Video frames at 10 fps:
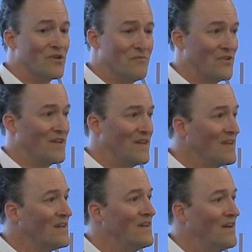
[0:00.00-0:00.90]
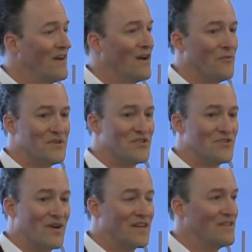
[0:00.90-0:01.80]
community, uh, which
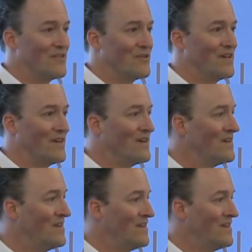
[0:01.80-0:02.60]
attracted her here,